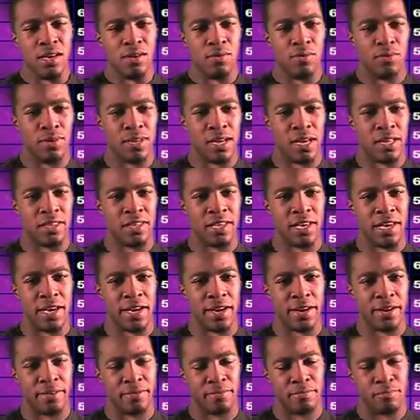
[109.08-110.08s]
went out
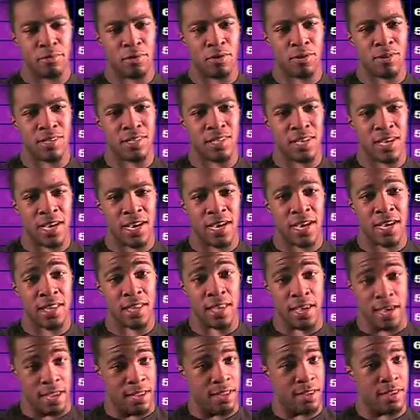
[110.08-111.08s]
there, broke his hand,
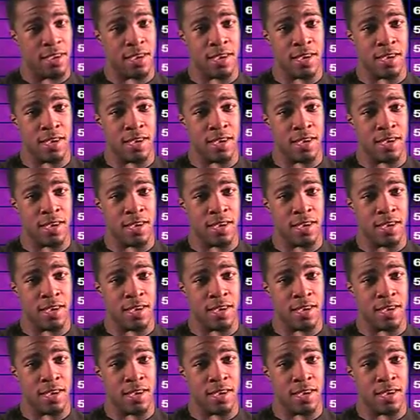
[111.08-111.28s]
and